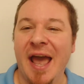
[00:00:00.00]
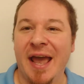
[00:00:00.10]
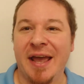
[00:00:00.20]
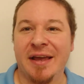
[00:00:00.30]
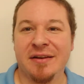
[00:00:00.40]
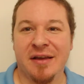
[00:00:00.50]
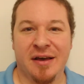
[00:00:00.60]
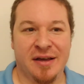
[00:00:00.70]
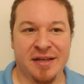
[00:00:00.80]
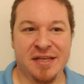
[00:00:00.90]
and
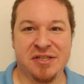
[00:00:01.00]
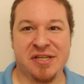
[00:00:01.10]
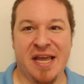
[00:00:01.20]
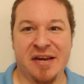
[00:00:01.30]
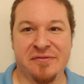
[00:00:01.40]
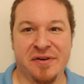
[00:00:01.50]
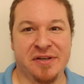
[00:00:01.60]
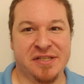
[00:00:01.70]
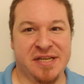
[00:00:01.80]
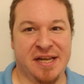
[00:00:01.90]
uh, he just gained
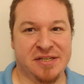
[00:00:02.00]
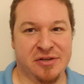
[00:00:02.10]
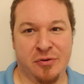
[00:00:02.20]
affiliate status.